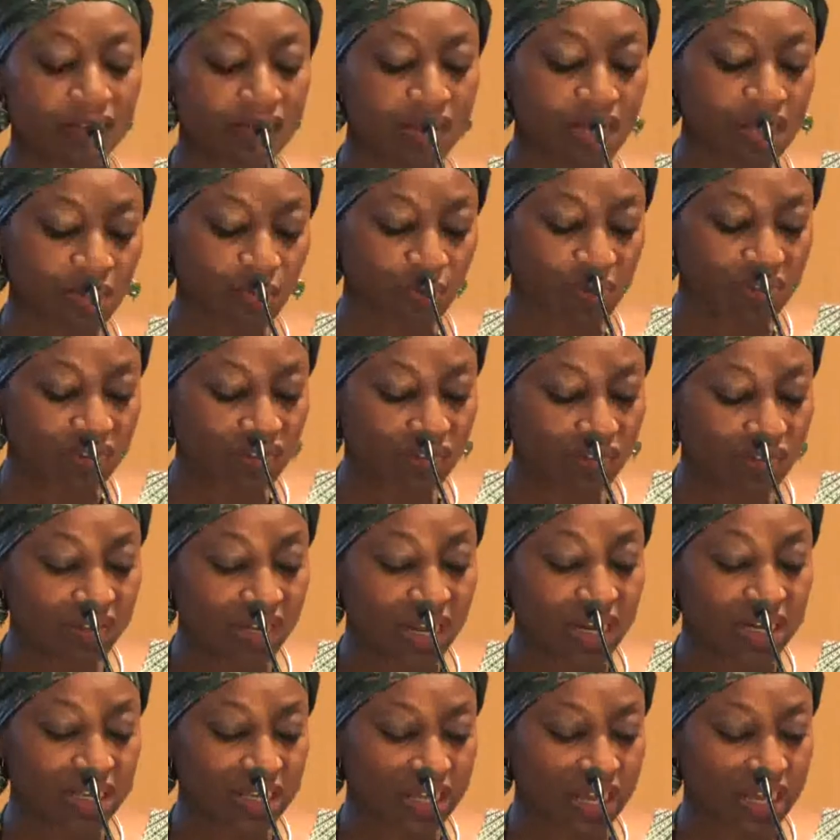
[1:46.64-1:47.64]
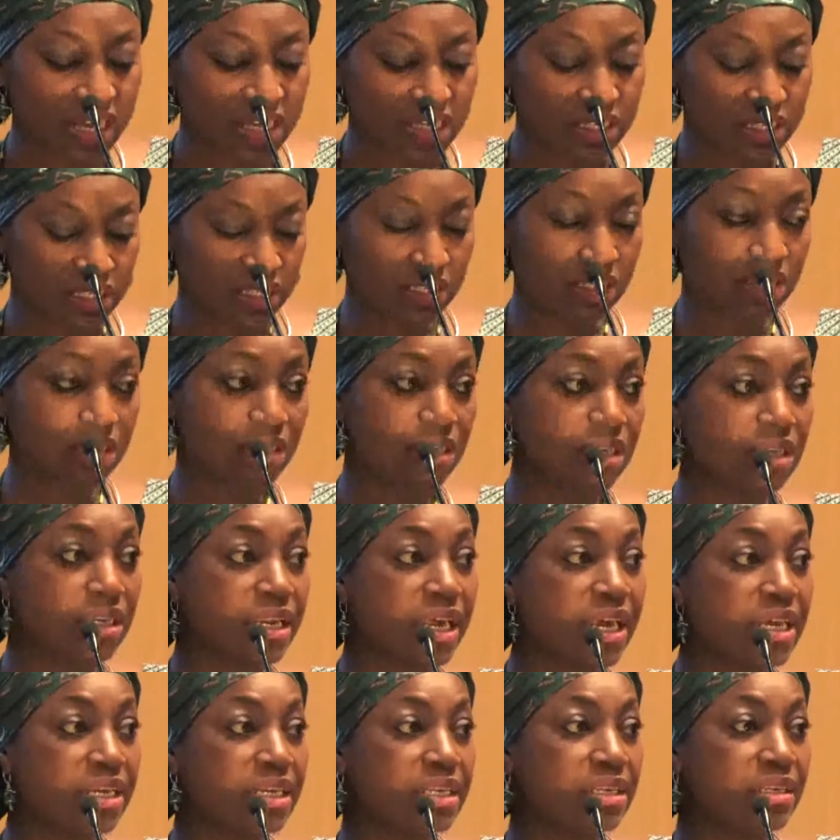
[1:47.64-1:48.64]
distinguished delegates,
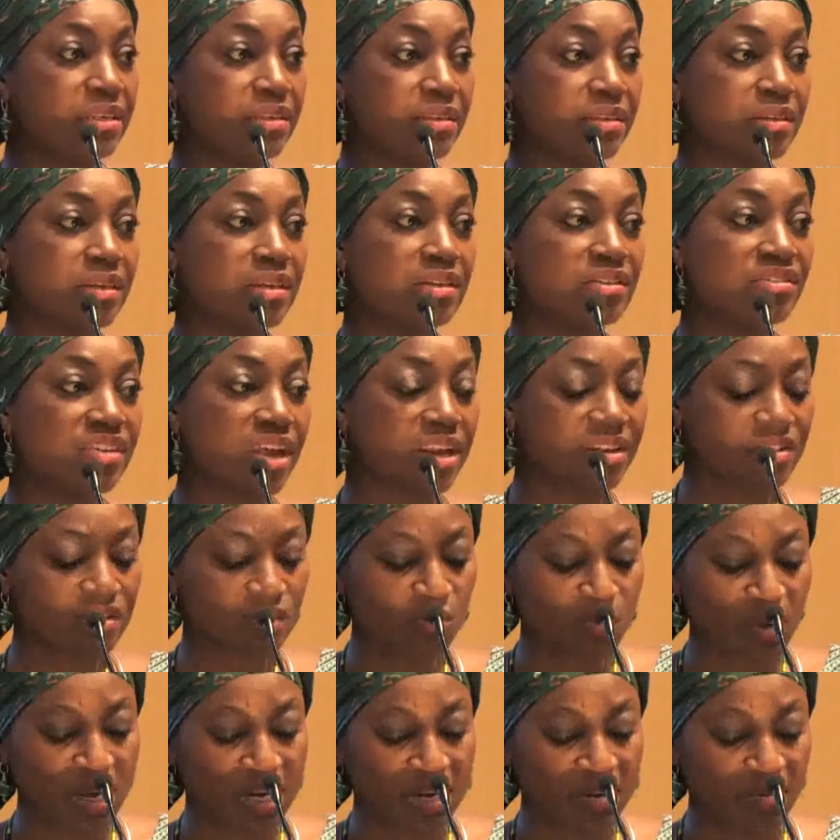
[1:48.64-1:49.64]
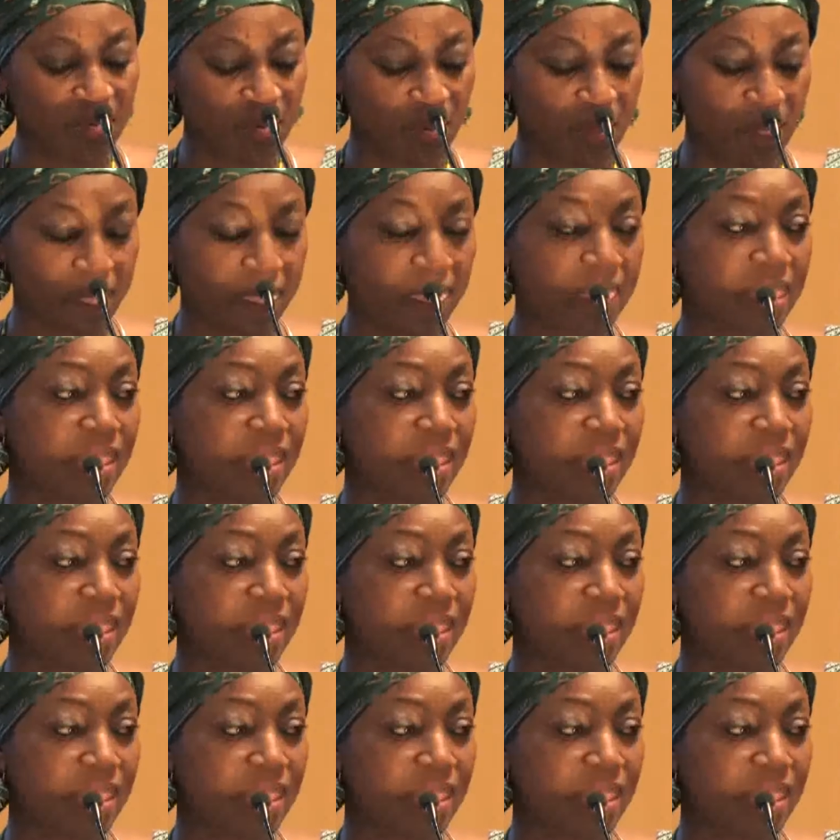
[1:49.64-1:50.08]
ladies and gentlemen,